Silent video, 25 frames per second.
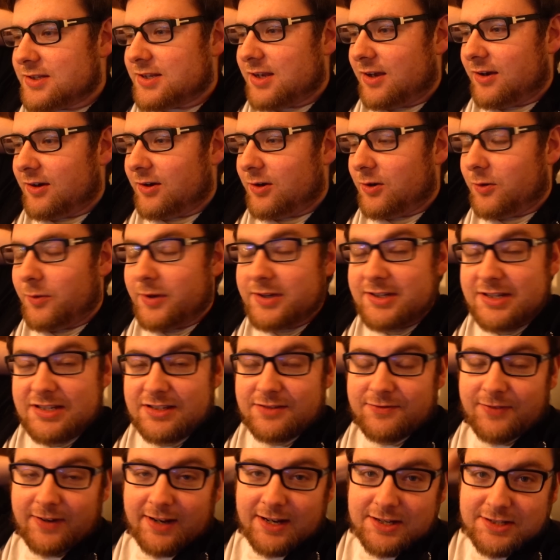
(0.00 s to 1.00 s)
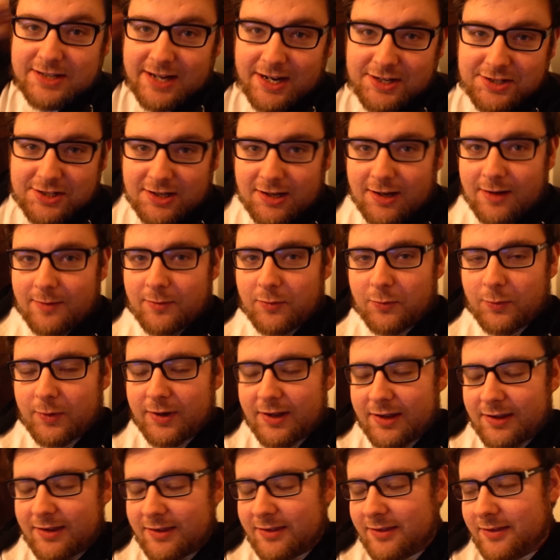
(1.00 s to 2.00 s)
So we just finished catching up
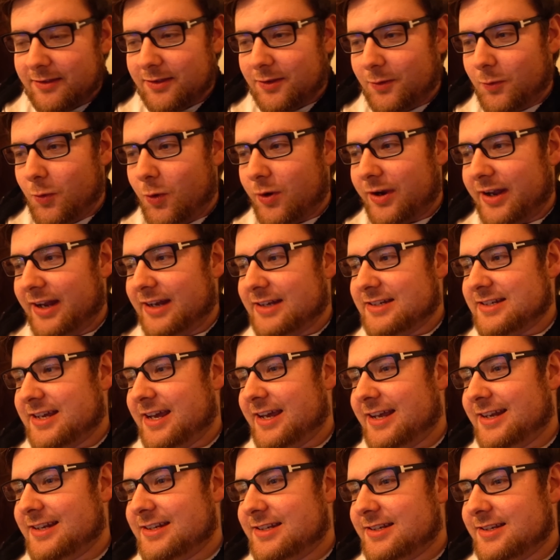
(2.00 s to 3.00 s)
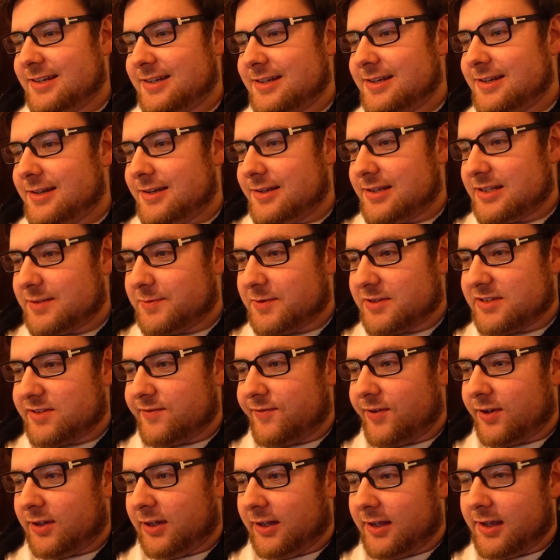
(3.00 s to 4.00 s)
with The Walking Dead,
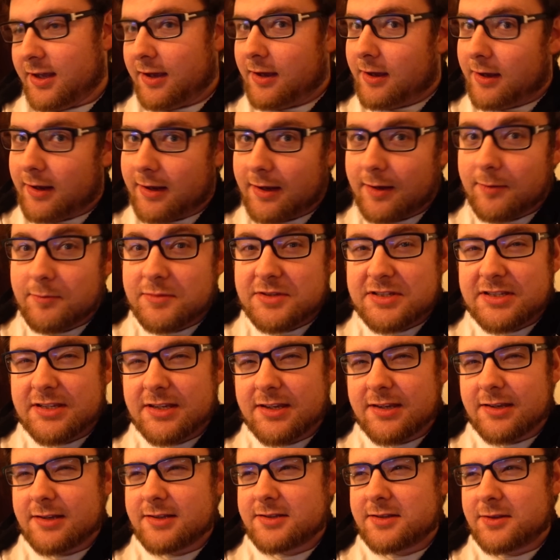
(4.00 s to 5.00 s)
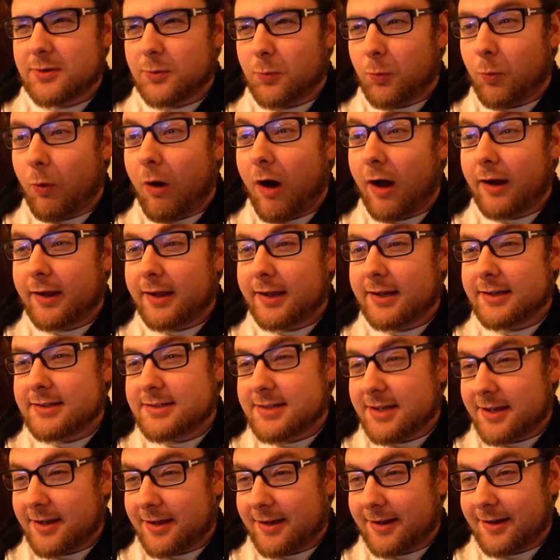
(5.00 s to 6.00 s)
specifically AMC's The Walking
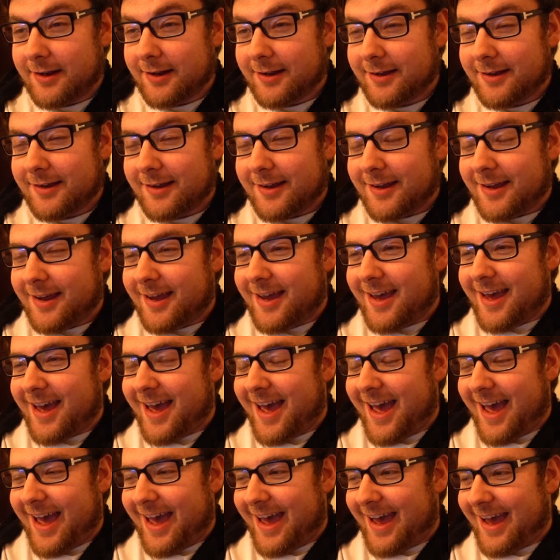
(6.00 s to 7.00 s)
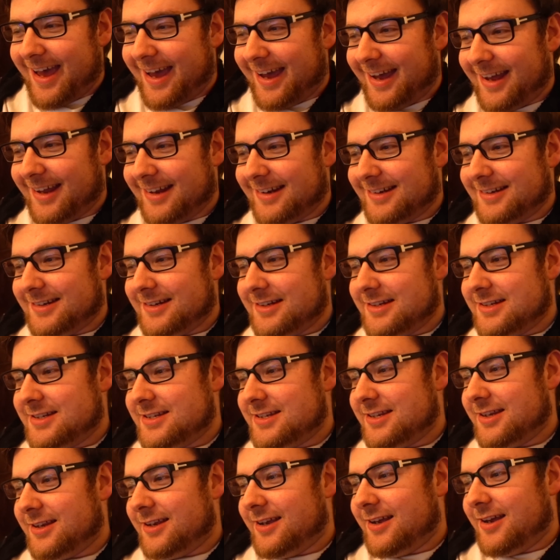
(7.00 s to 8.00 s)
Dead,
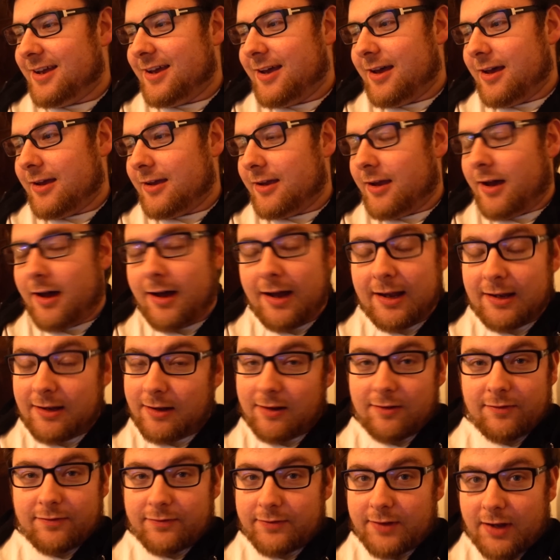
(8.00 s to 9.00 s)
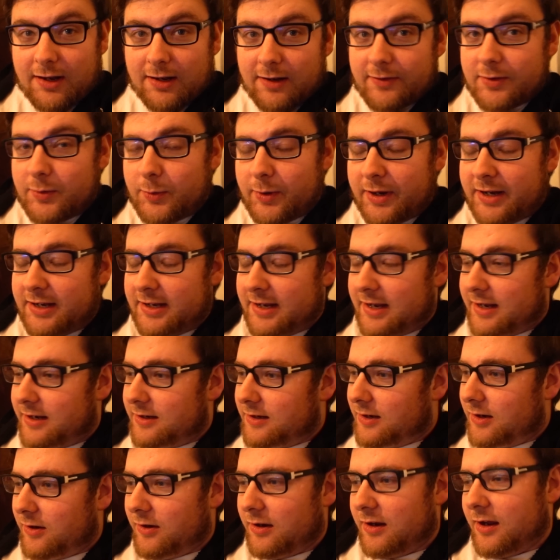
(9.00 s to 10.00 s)
and I love The Walking Dead.
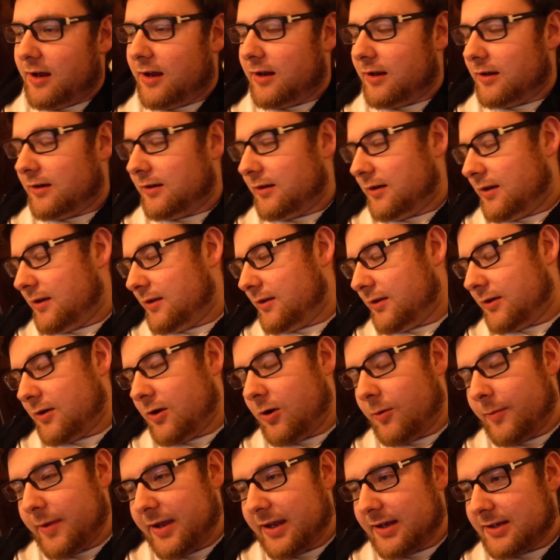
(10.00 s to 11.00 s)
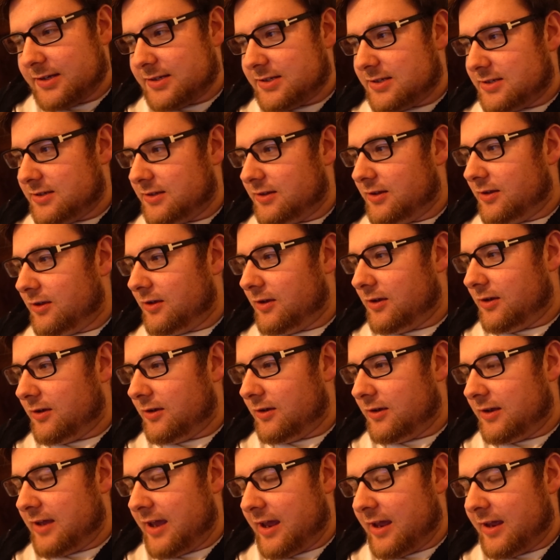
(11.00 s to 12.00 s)
You know, the comics,
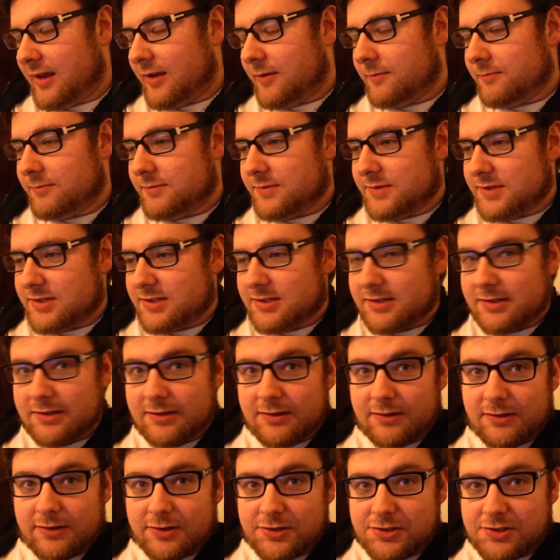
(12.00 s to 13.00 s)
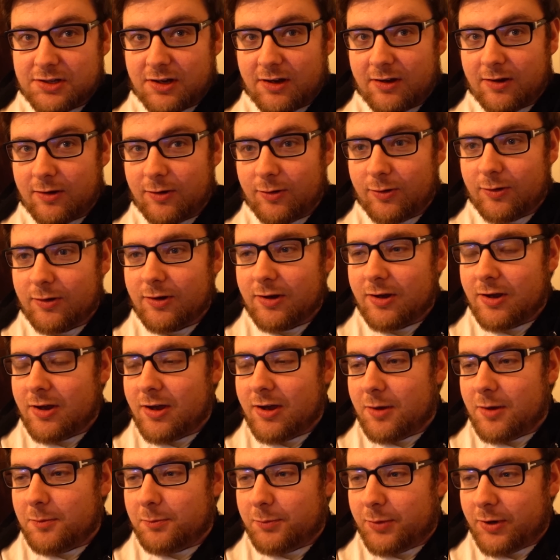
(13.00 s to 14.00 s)
the games, the show.
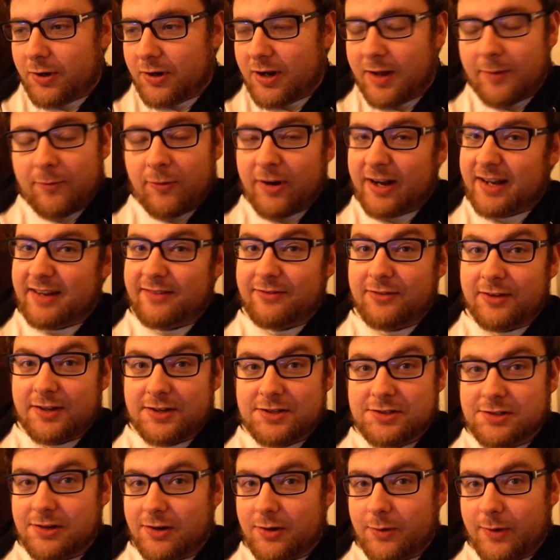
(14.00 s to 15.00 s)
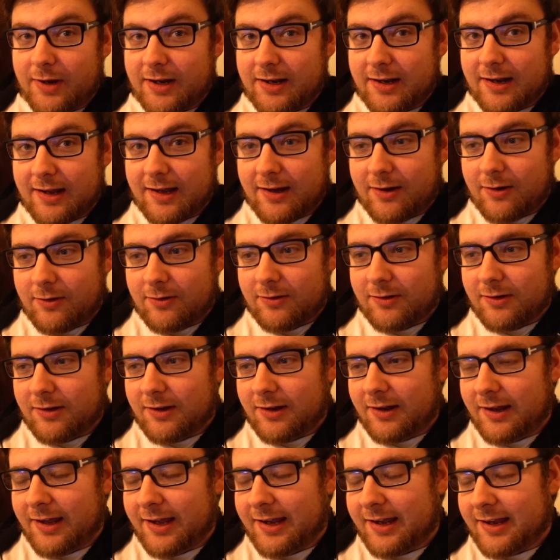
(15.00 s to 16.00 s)
But I'm ready for the show to end now.
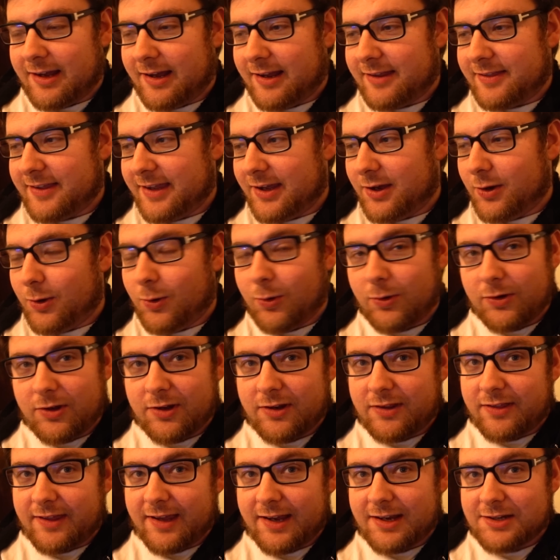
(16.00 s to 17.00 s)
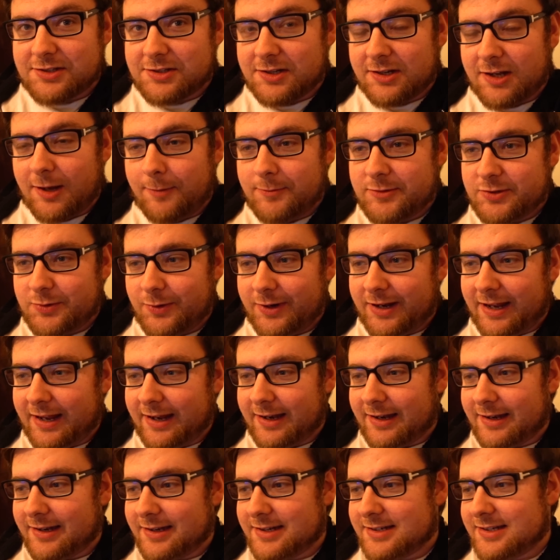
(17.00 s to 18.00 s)
Like, I think all good things should come to an
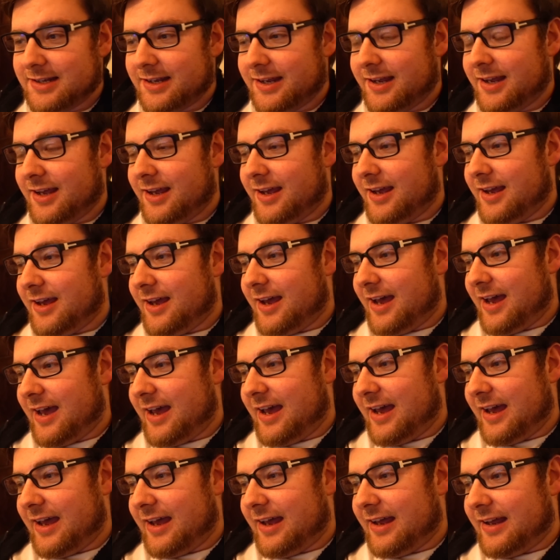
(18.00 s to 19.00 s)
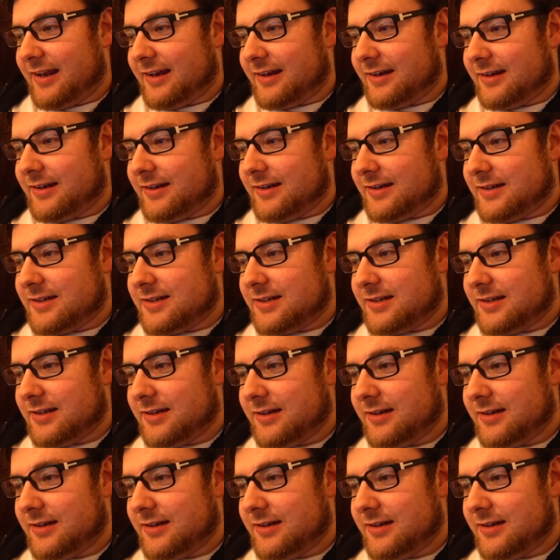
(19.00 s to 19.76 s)
end. And